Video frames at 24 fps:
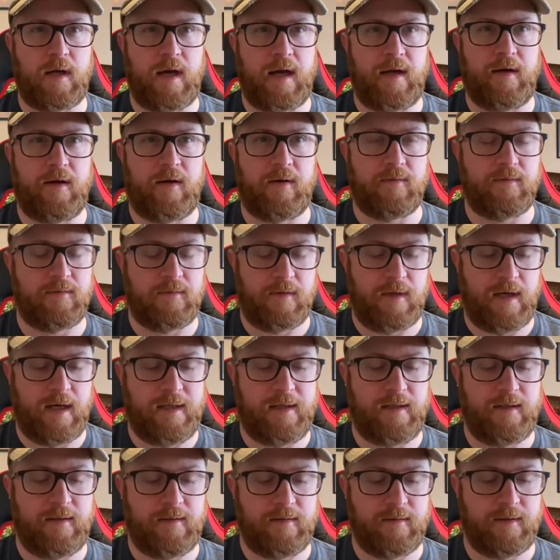I know, I
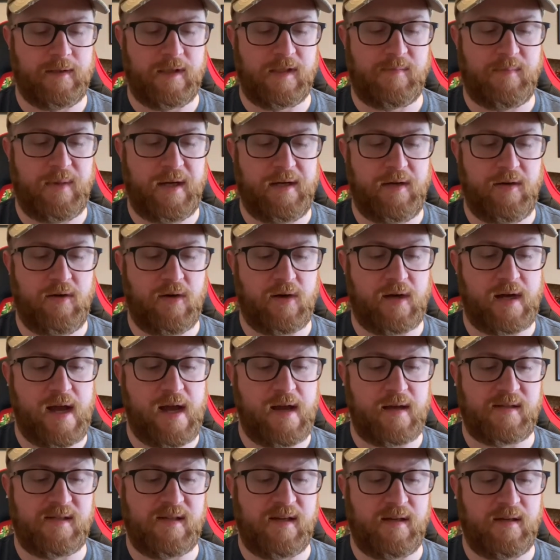know. It's my New York
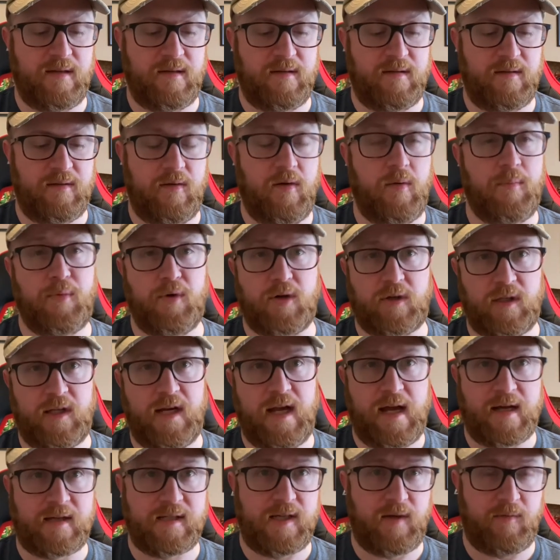accent, or Brooklyn
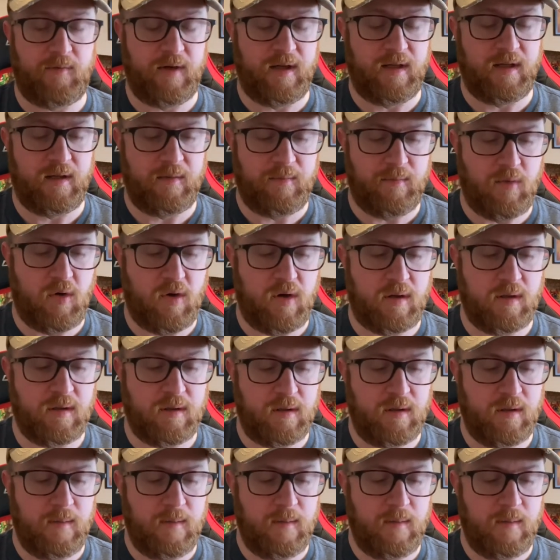accent, really, more.